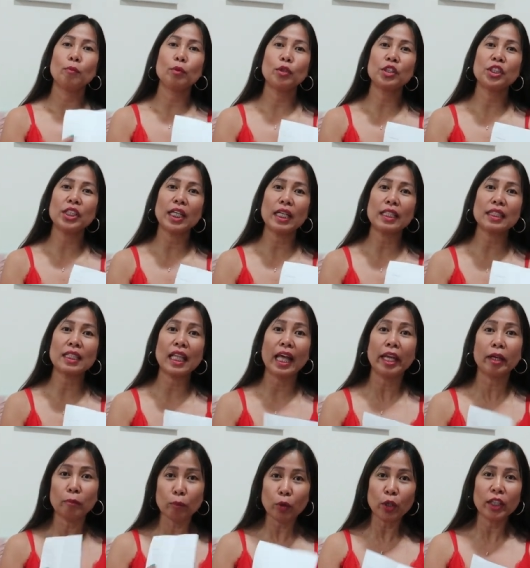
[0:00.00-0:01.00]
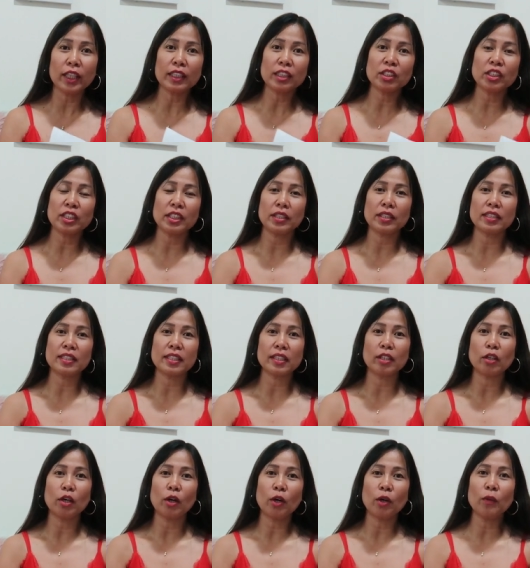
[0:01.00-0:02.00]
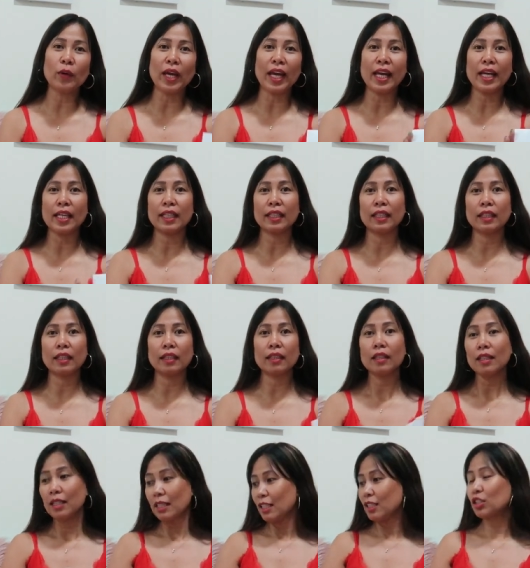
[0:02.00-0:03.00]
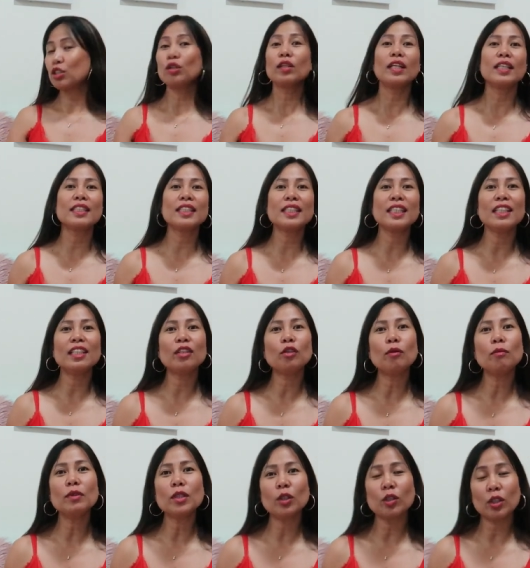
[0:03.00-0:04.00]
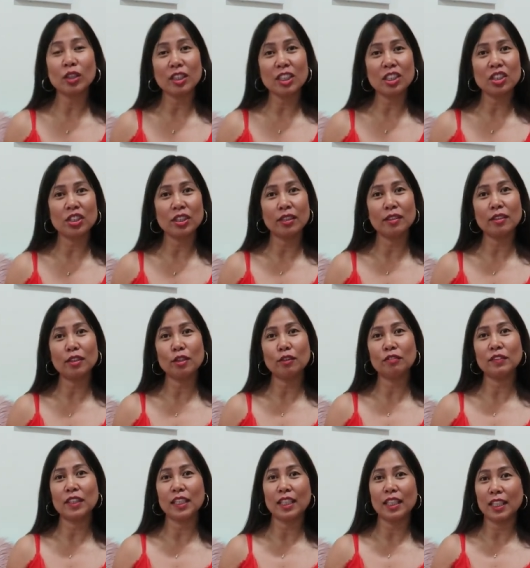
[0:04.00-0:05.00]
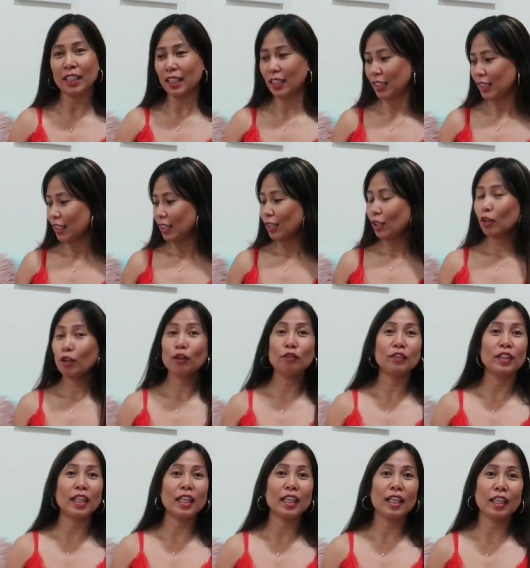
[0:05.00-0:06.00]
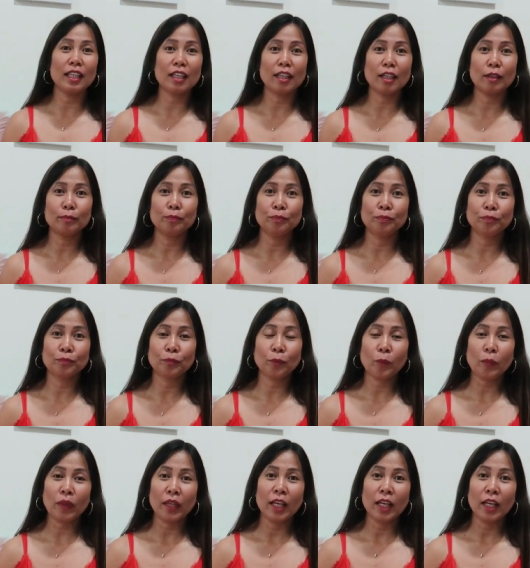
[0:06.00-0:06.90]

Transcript: purchased like more than three years ago and so let's see the condition of the of the um,